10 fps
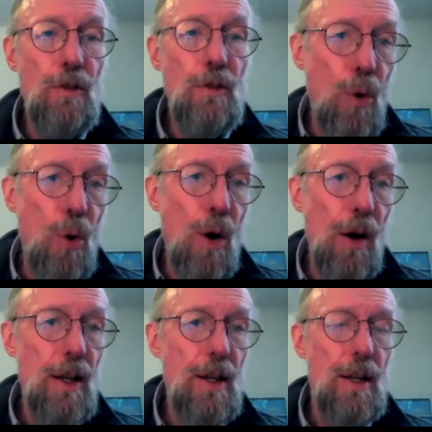
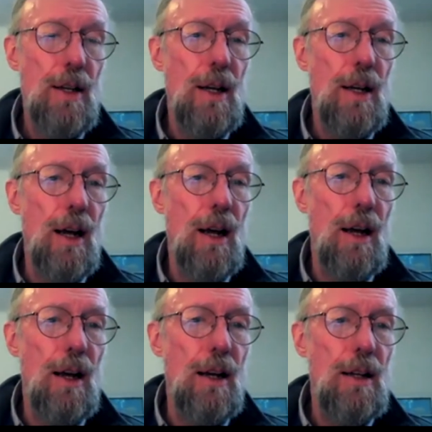for
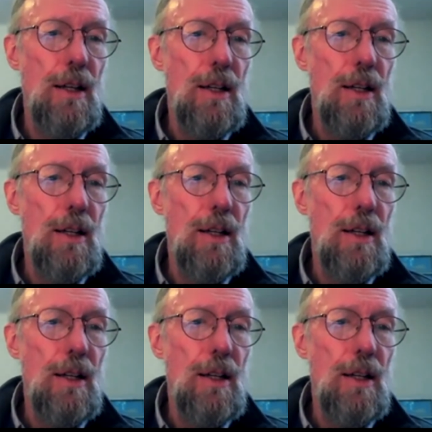a